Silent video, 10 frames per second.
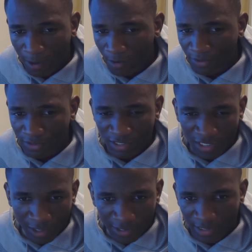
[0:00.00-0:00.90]
all this
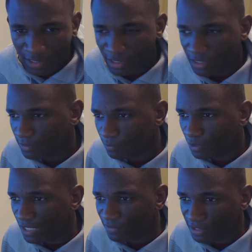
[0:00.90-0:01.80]
TRT and
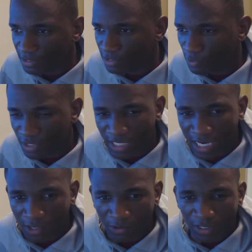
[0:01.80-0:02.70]
whatever he's using
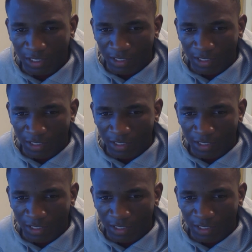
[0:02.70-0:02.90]
now,